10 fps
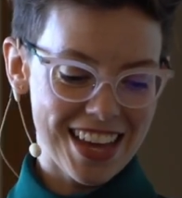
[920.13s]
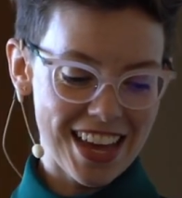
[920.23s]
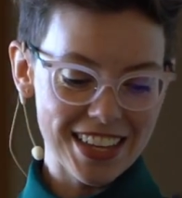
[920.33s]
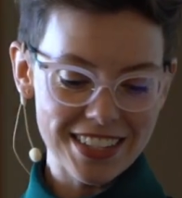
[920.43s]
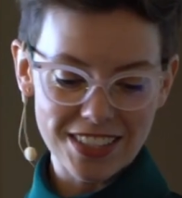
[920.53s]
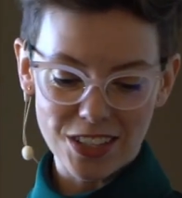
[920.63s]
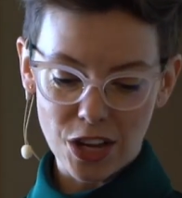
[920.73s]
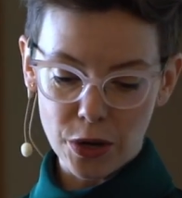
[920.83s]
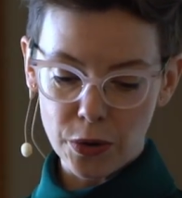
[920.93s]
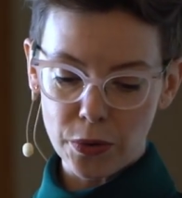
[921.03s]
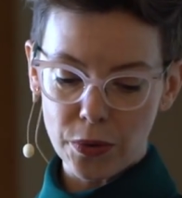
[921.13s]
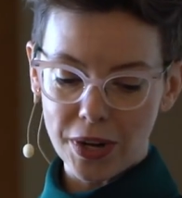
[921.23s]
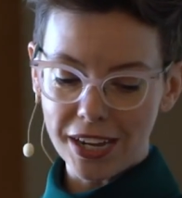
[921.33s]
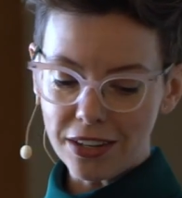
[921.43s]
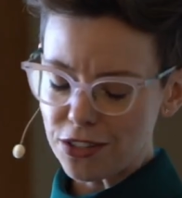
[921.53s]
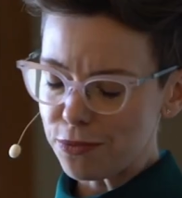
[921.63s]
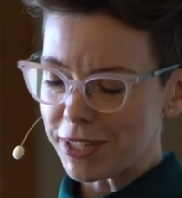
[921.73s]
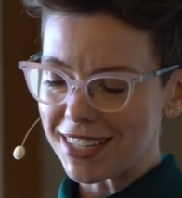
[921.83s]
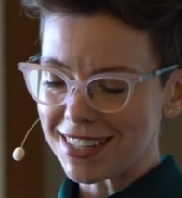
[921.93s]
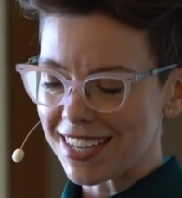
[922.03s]
And so I also
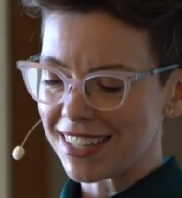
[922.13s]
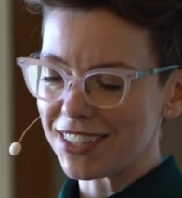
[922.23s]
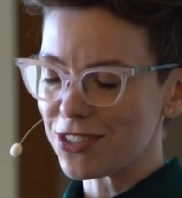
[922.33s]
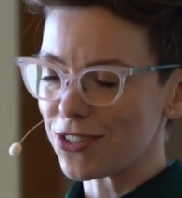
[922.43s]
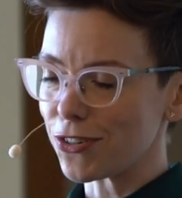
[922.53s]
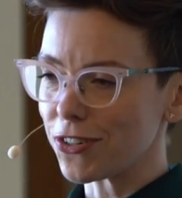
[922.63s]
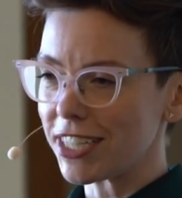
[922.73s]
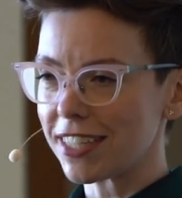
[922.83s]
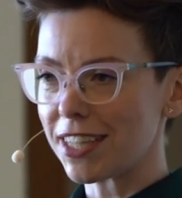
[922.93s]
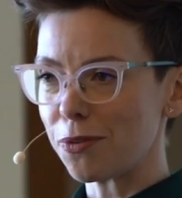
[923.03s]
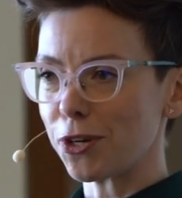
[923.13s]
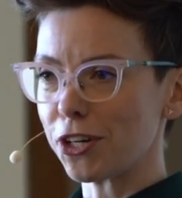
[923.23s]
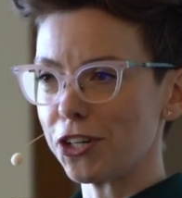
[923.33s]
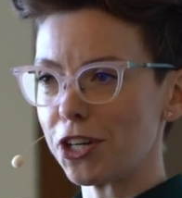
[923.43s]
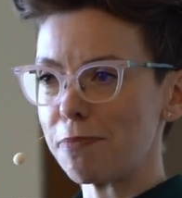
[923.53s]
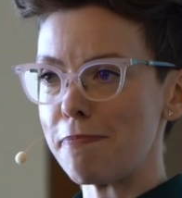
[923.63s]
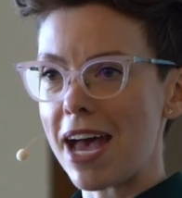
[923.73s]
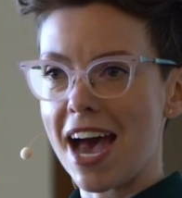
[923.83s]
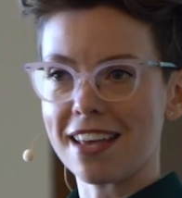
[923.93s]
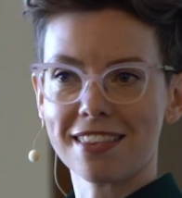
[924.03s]
realized they had this story that they weren't good at
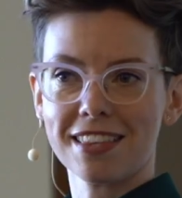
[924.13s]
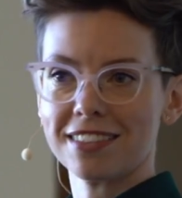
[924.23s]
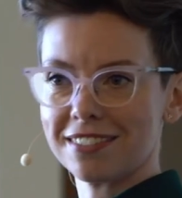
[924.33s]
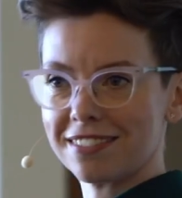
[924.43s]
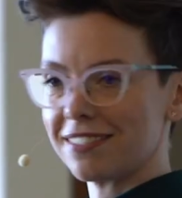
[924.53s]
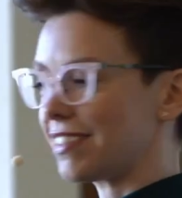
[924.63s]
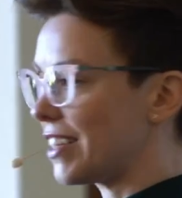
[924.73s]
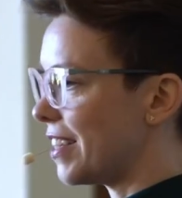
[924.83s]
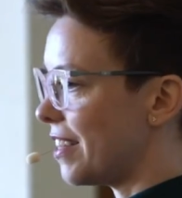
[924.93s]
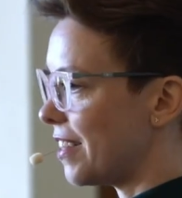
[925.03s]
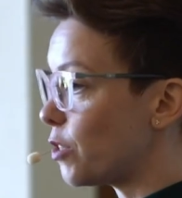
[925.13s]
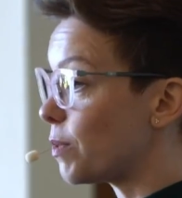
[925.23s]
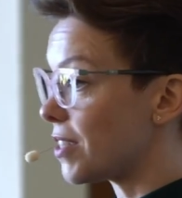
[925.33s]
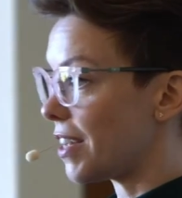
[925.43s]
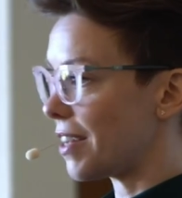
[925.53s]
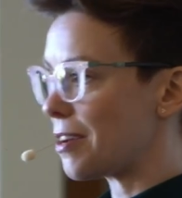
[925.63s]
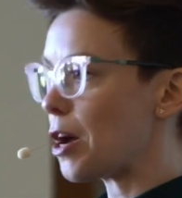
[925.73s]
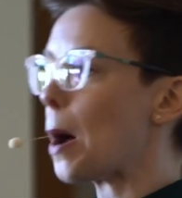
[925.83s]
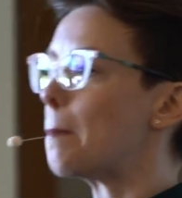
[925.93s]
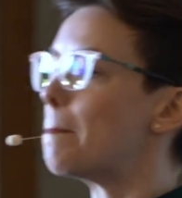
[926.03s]
math. This one's
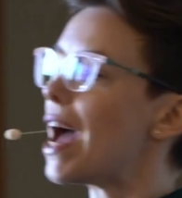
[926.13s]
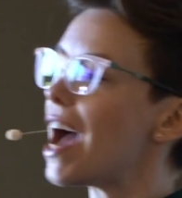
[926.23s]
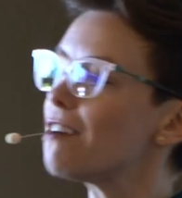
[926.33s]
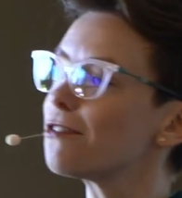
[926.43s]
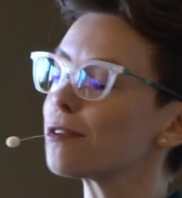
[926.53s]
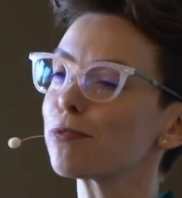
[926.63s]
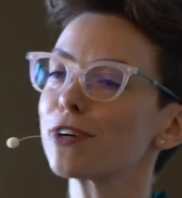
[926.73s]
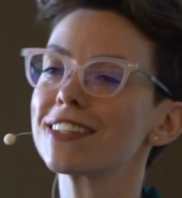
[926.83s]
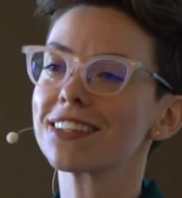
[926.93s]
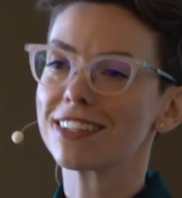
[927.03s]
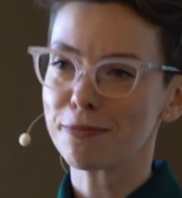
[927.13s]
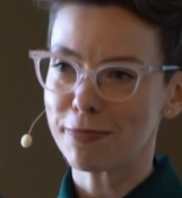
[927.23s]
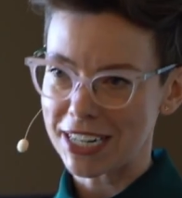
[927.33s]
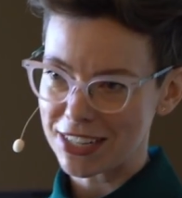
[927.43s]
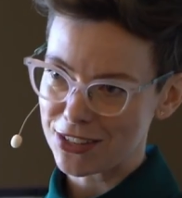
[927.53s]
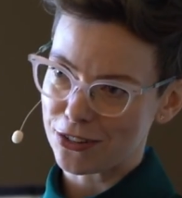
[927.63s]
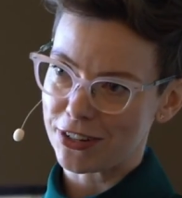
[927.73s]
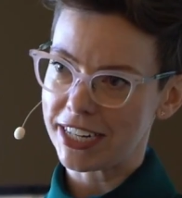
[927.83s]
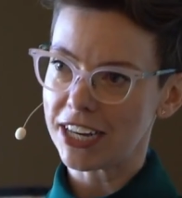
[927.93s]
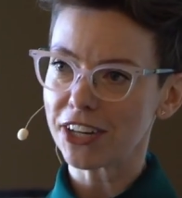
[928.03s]
an ever-present money
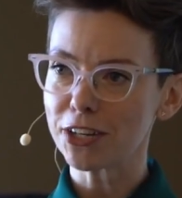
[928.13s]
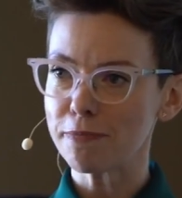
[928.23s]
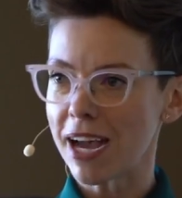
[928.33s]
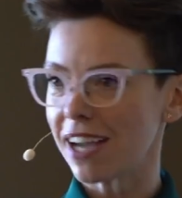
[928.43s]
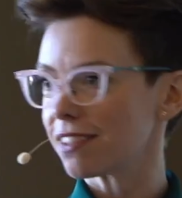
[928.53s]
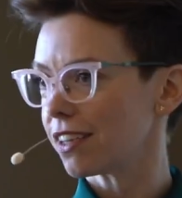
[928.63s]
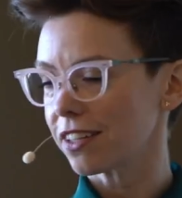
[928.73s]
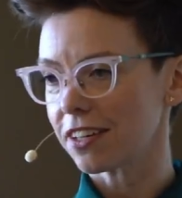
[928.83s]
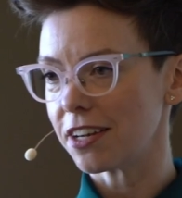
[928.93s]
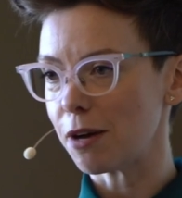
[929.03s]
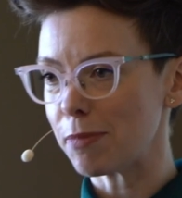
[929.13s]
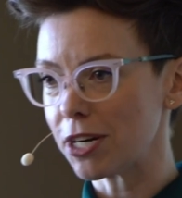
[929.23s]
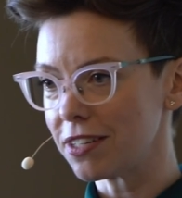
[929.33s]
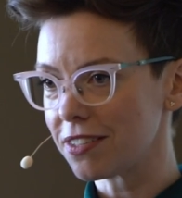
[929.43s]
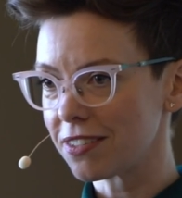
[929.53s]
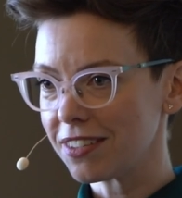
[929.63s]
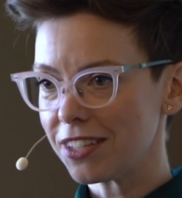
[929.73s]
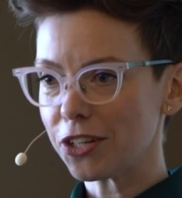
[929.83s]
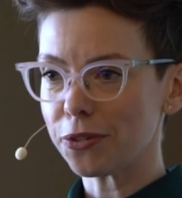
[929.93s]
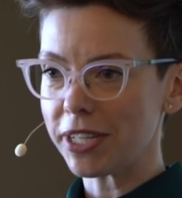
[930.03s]
story. Not good at math, not good at numbers.
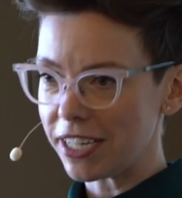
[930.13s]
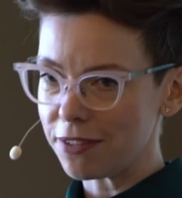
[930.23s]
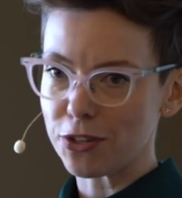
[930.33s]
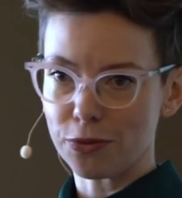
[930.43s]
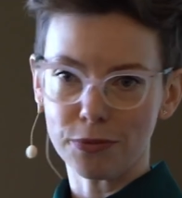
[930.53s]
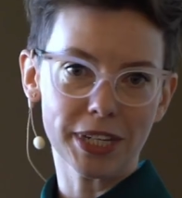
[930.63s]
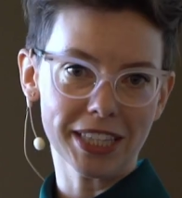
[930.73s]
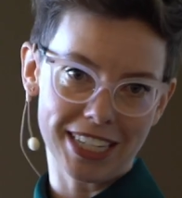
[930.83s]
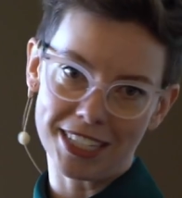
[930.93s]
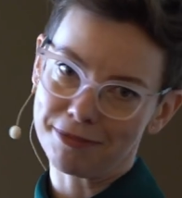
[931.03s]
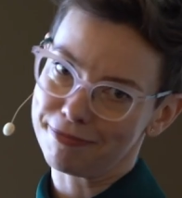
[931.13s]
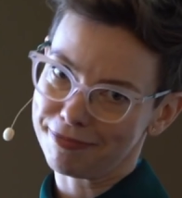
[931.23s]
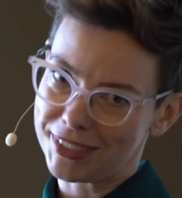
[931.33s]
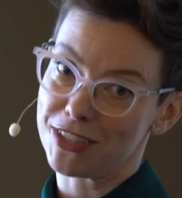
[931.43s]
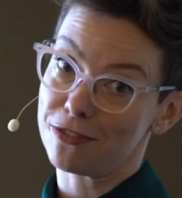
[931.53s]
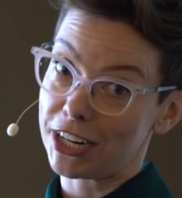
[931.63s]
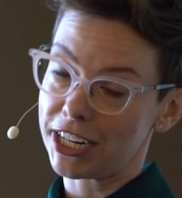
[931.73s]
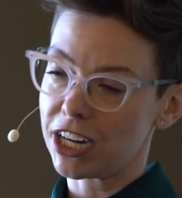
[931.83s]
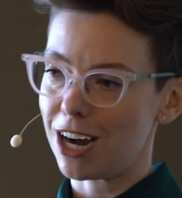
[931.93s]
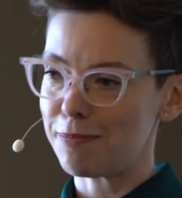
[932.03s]
Creatives are really, this is
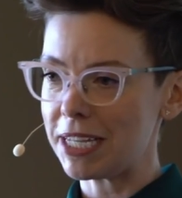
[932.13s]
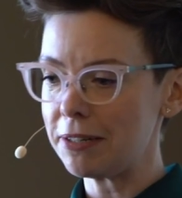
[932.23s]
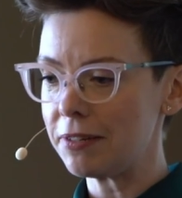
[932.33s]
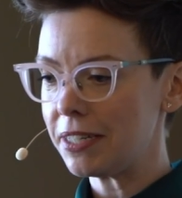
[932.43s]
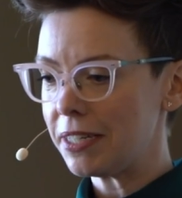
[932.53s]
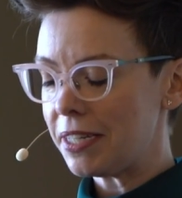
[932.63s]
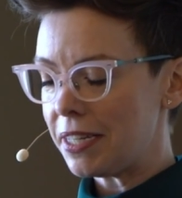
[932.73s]
very common.